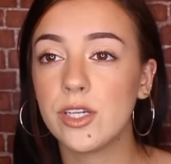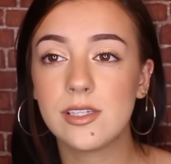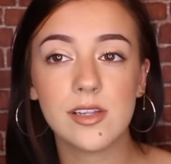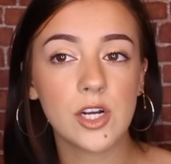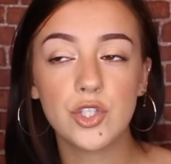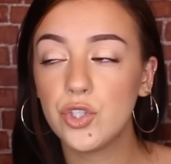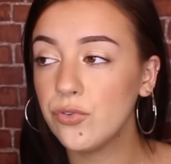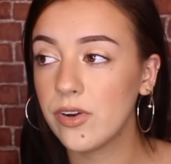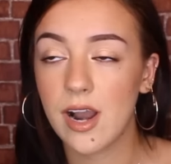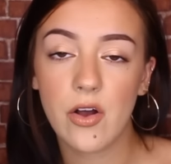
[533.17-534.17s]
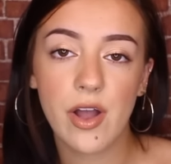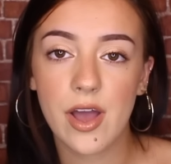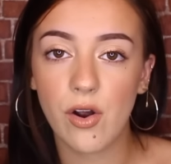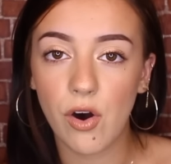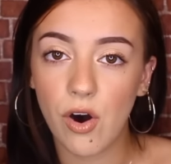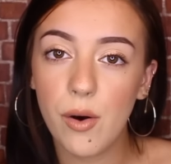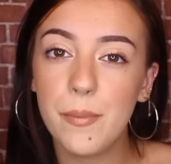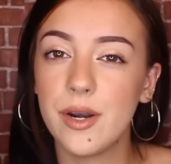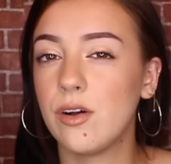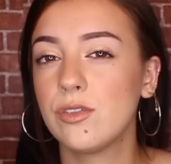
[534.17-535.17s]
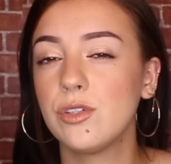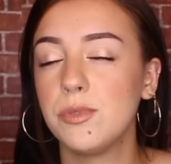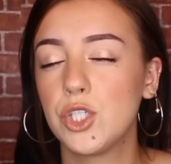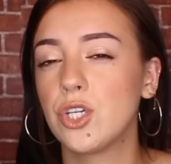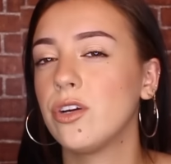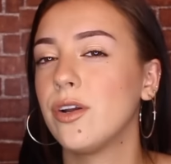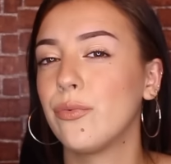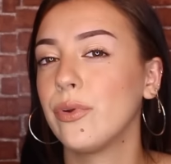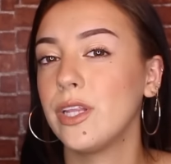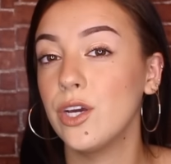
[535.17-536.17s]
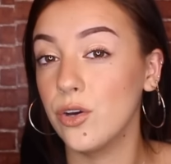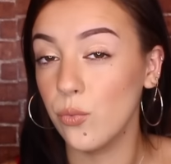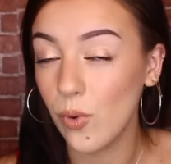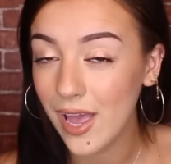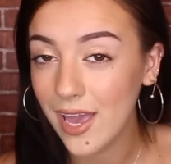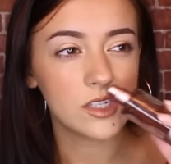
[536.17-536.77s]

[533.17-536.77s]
It's not juvenile at all, but also mature in a really good way.